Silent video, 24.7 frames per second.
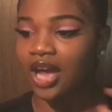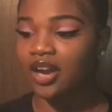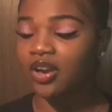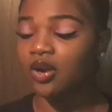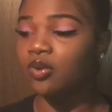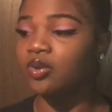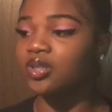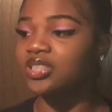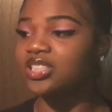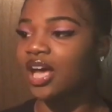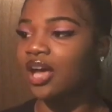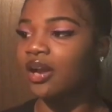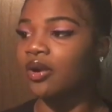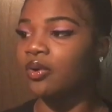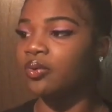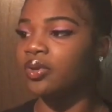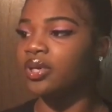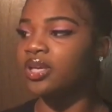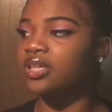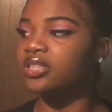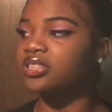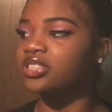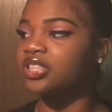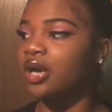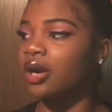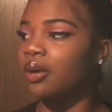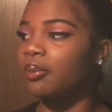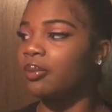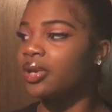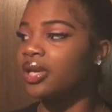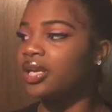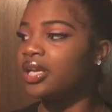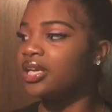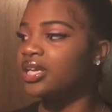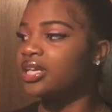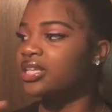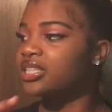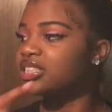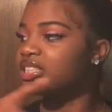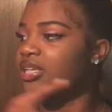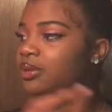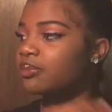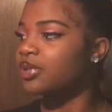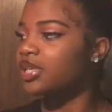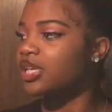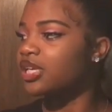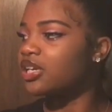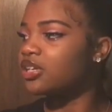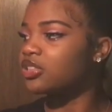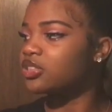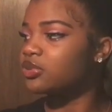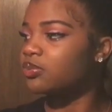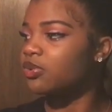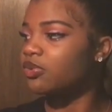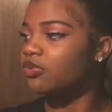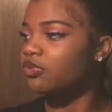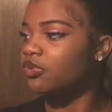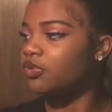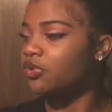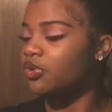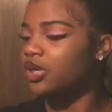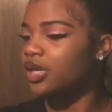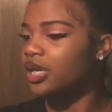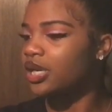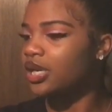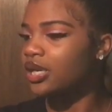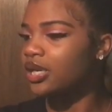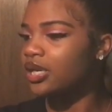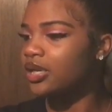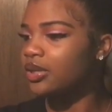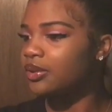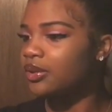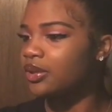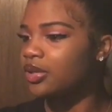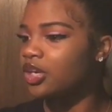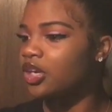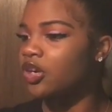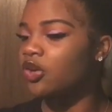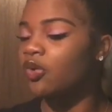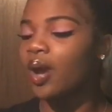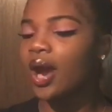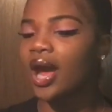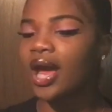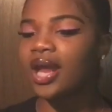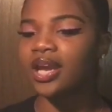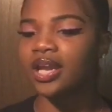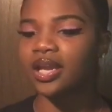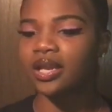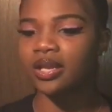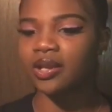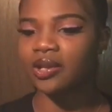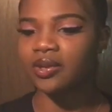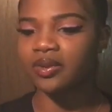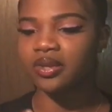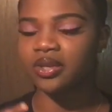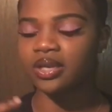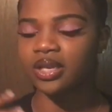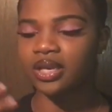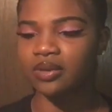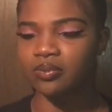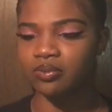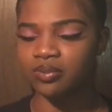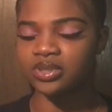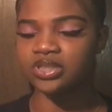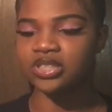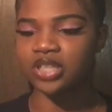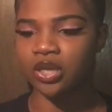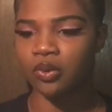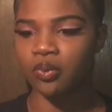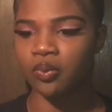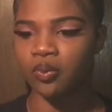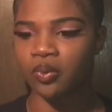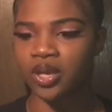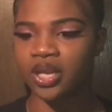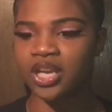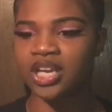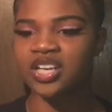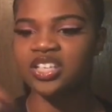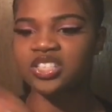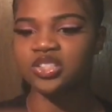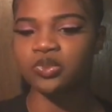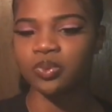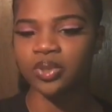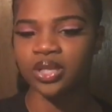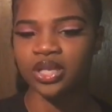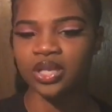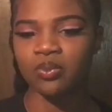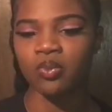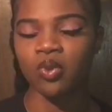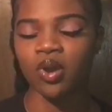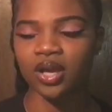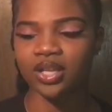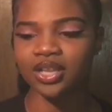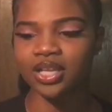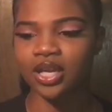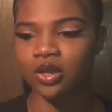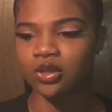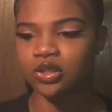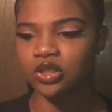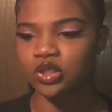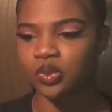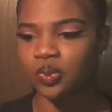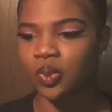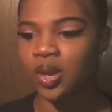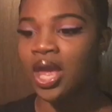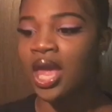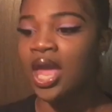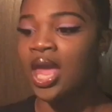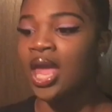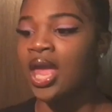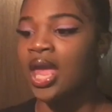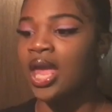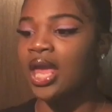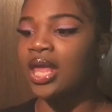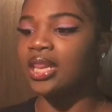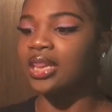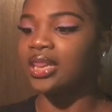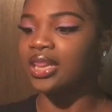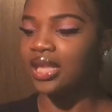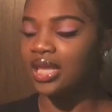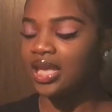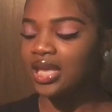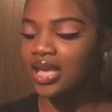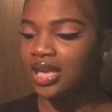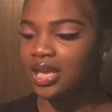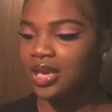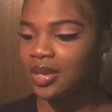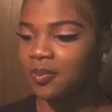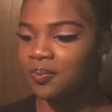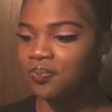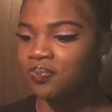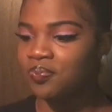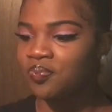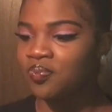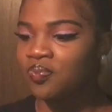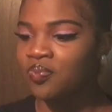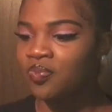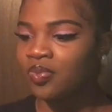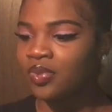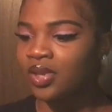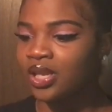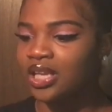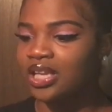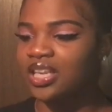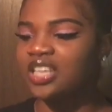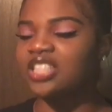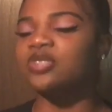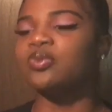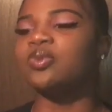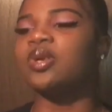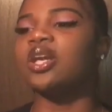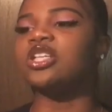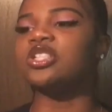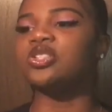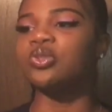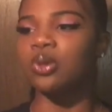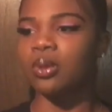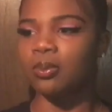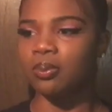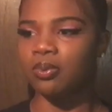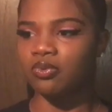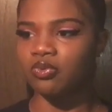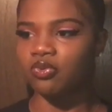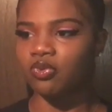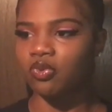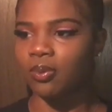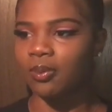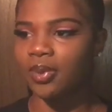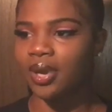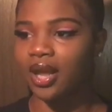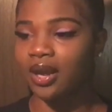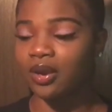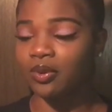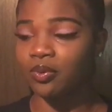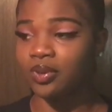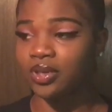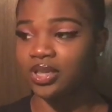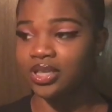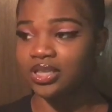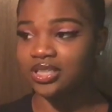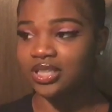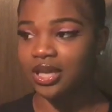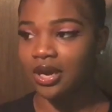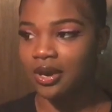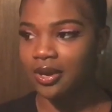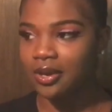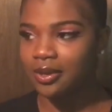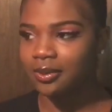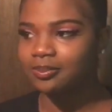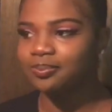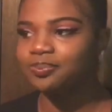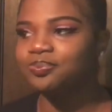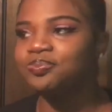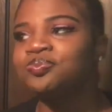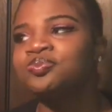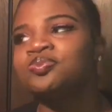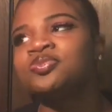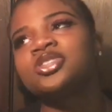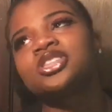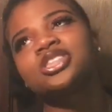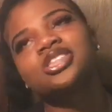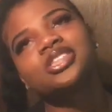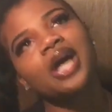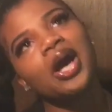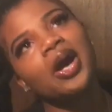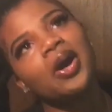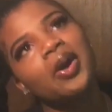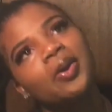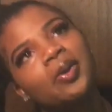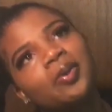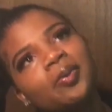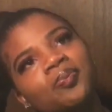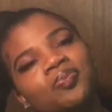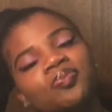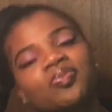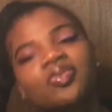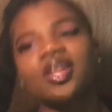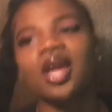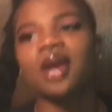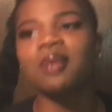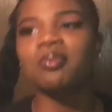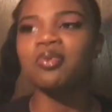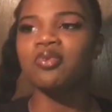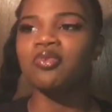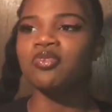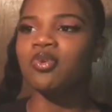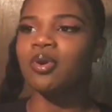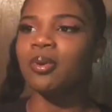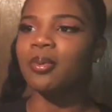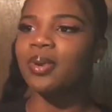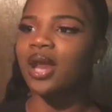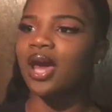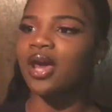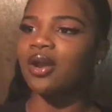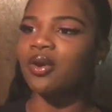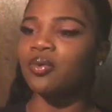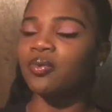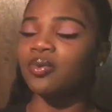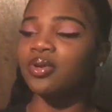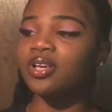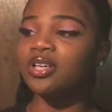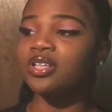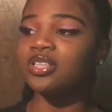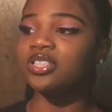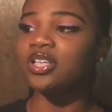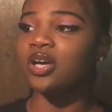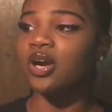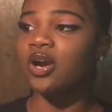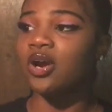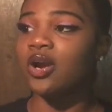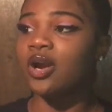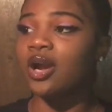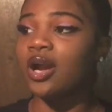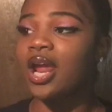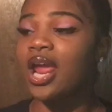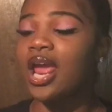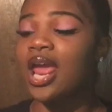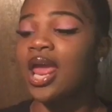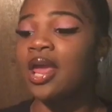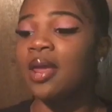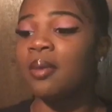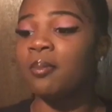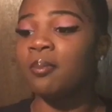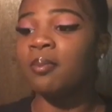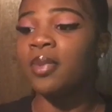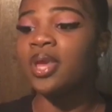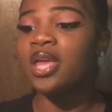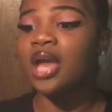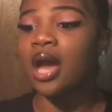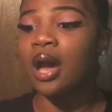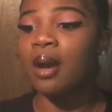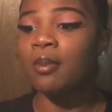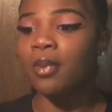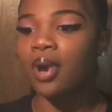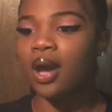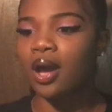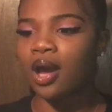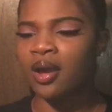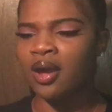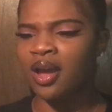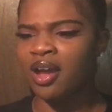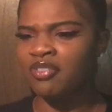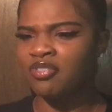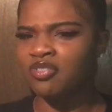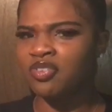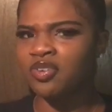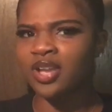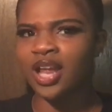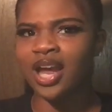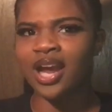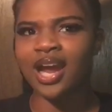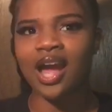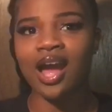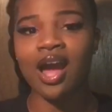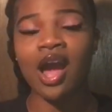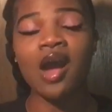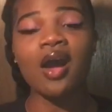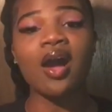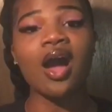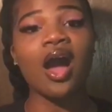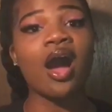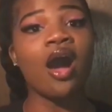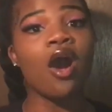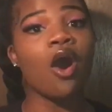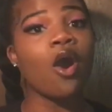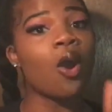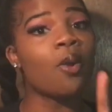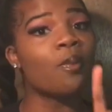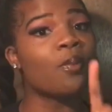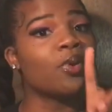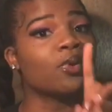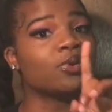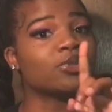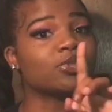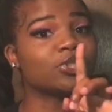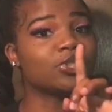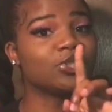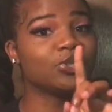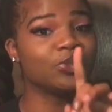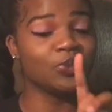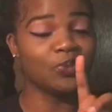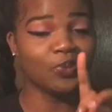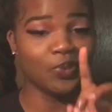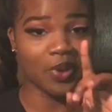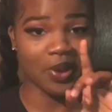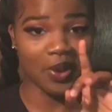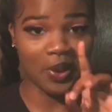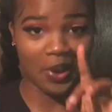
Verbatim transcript: I know it's I Don't Get Tired, but he did something else before that. Grinding was on, and that's what he walked out to. And then that's when they start performing I Don't Get Tired. So they performed I Don't Get Tired, and me, I'm, I feel like I almost threw